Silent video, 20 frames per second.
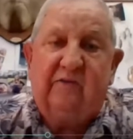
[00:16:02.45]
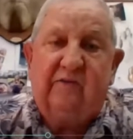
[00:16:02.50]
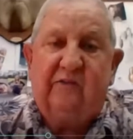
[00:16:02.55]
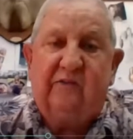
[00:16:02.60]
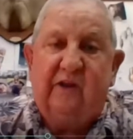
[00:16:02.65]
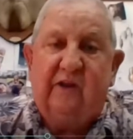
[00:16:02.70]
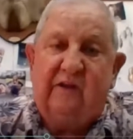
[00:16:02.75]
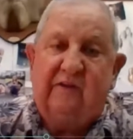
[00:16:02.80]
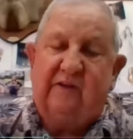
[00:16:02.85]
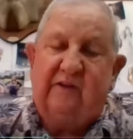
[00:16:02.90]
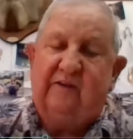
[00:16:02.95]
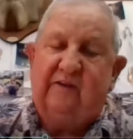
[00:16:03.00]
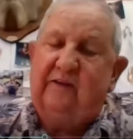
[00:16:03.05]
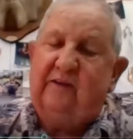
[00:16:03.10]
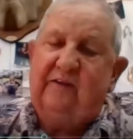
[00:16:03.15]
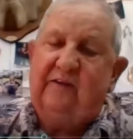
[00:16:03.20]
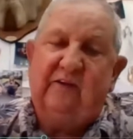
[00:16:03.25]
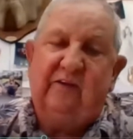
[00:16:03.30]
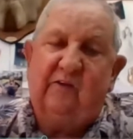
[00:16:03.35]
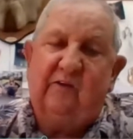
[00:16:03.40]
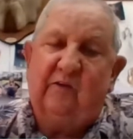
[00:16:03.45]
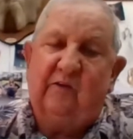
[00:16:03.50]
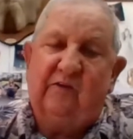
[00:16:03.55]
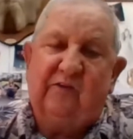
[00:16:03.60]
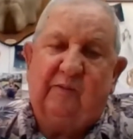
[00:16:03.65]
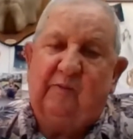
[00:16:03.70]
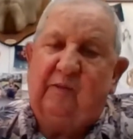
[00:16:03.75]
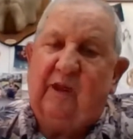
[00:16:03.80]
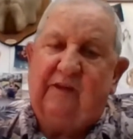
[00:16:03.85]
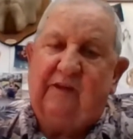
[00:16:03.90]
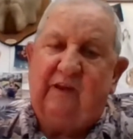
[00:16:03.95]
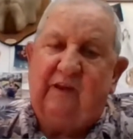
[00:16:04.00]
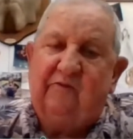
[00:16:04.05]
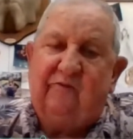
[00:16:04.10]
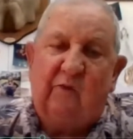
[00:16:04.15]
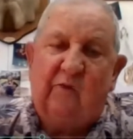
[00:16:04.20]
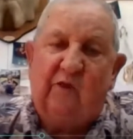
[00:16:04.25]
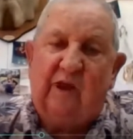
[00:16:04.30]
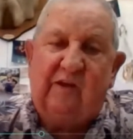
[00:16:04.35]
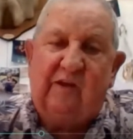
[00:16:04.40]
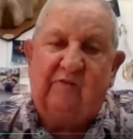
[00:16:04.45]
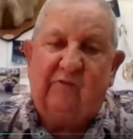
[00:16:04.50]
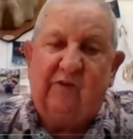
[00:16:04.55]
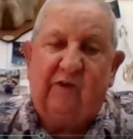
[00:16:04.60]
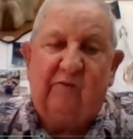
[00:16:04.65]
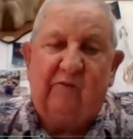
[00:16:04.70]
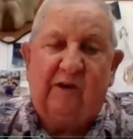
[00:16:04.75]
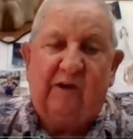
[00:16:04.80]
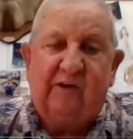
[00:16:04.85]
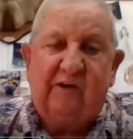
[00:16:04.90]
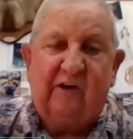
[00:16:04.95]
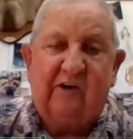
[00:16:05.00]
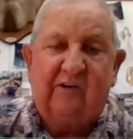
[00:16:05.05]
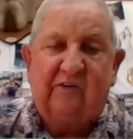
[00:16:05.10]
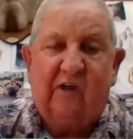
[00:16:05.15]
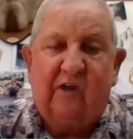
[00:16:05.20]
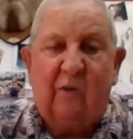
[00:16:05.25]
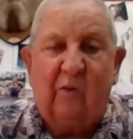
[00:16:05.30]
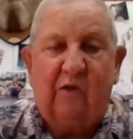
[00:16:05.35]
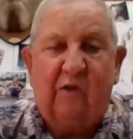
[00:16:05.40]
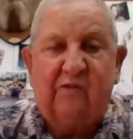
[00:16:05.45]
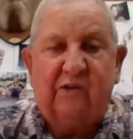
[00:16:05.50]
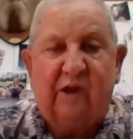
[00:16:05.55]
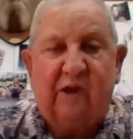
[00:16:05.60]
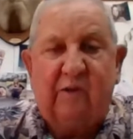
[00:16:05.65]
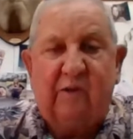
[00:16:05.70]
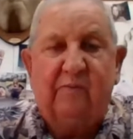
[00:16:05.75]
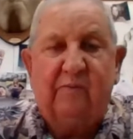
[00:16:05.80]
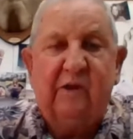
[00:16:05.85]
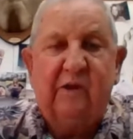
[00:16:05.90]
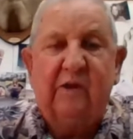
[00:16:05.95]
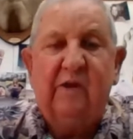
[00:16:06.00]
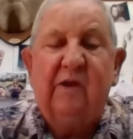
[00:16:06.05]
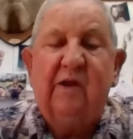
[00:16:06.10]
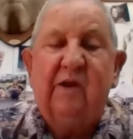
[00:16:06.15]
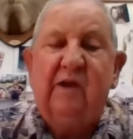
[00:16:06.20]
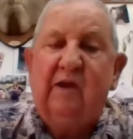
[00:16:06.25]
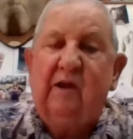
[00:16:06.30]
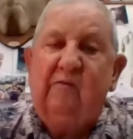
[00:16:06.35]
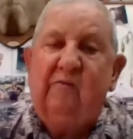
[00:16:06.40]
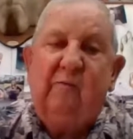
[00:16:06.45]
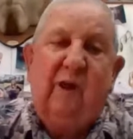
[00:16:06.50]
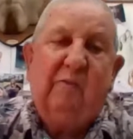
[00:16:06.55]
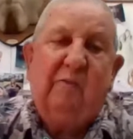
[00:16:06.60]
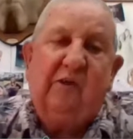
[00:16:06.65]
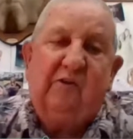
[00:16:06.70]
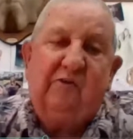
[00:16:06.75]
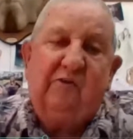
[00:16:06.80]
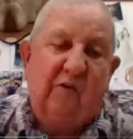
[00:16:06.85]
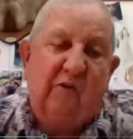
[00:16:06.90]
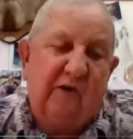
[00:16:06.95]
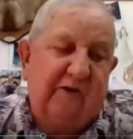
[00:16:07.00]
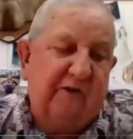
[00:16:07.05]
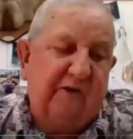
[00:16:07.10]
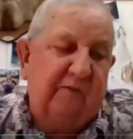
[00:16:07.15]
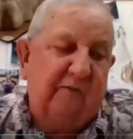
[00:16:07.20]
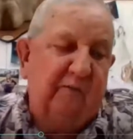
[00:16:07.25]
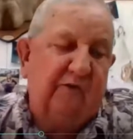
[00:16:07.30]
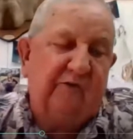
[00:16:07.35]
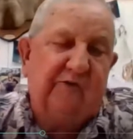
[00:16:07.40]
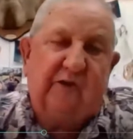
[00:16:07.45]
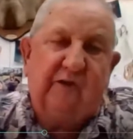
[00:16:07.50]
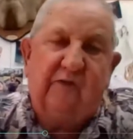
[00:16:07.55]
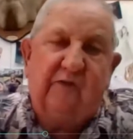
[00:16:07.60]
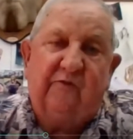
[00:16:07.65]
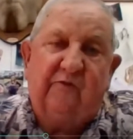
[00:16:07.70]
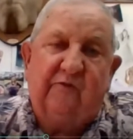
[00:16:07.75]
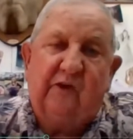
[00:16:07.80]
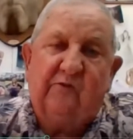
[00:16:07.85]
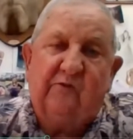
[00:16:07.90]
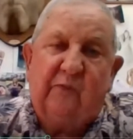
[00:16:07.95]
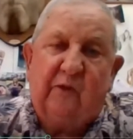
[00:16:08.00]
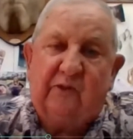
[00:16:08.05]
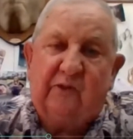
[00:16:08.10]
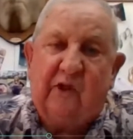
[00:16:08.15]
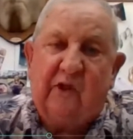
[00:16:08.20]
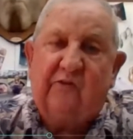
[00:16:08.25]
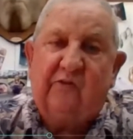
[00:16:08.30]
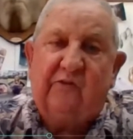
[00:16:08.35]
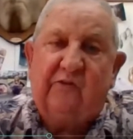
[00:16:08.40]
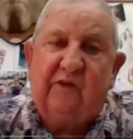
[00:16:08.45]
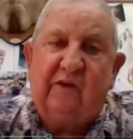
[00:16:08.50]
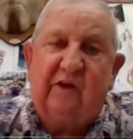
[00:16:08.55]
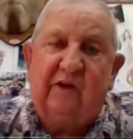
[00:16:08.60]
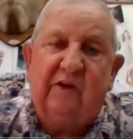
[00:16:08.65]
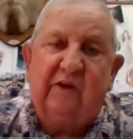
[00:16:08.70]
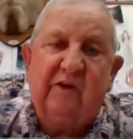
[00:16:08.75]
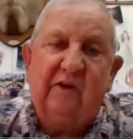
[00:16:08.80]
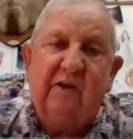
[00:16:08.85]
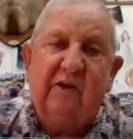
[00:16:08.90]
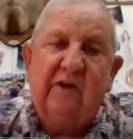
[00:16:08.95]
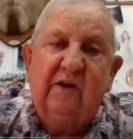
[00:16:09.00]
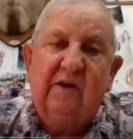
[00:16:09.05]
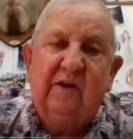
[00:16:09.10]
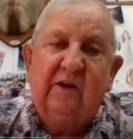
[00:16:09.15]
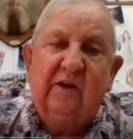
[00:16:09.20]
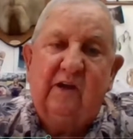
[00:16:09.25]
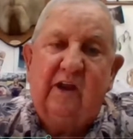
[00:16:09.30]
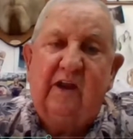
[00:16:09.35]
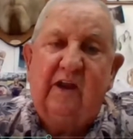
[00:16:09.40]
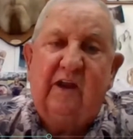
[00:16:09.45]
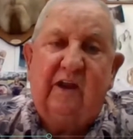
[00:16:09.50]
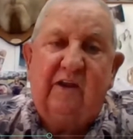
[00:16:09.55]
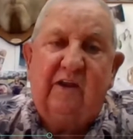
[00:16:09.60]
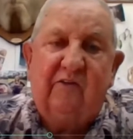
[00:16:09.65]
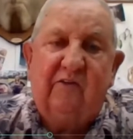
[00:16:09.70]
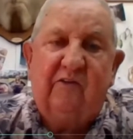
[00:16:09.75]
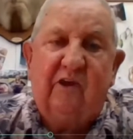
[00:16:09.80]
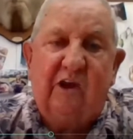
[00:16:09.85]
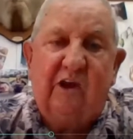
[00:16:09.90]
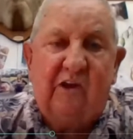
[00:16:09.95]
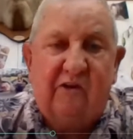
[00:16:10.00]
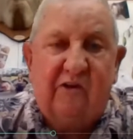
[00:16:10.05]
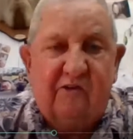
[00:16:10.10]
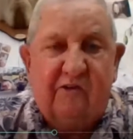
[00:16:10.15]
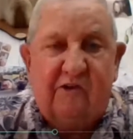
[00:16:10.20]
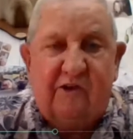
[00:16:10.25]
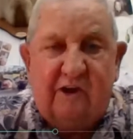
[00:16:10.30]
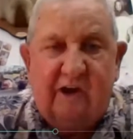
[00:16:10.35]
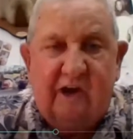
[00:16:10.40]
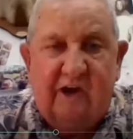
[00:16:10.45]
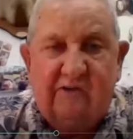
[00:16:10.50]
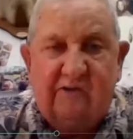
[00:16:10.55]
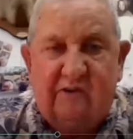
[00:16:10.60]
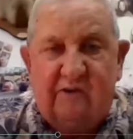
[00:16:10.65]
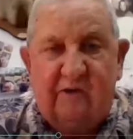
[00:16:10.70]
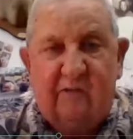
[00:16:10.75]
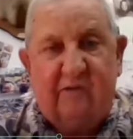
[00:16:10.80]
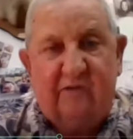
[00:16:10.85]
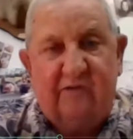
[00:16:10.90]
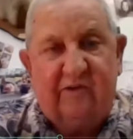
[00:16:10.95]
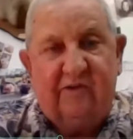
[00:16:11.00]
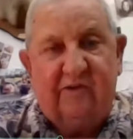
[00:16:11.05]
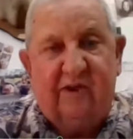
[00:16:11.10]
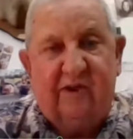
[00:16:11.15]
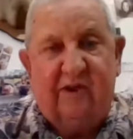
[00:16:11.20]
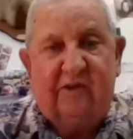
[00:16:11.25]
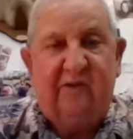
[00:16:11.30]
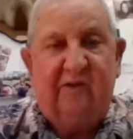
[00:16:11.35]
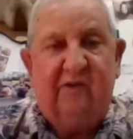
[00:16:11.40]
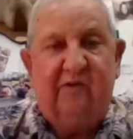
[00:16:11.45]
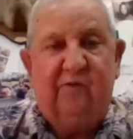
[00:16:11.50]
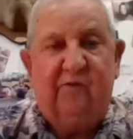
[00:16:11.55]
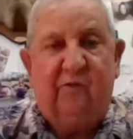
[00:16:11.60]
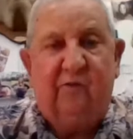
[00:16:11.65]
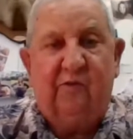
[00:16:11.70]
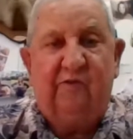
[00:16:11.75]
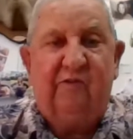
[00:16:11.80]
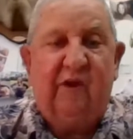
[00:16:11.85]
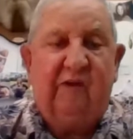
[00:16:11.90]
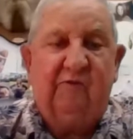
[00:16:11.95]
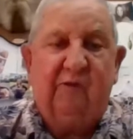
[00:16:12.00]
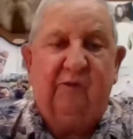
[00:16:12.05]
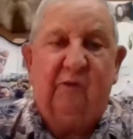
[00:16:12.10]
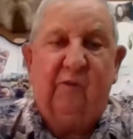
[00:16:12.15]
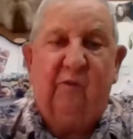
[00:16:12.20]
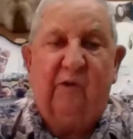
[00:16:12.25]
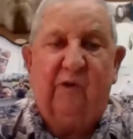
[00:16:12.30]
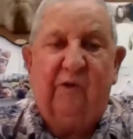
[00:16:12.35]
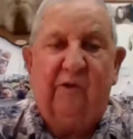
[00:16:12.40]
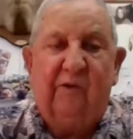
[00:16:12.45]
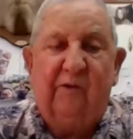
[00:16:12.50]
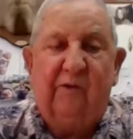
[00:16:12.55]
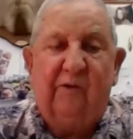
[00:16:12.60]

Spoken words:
It's it seemed like that 4 to 8 foot right there. It's always kept. Maybe it's only 10% of the fish, but those are a lot easier to catch than the ones that's out there in 25 foot of water.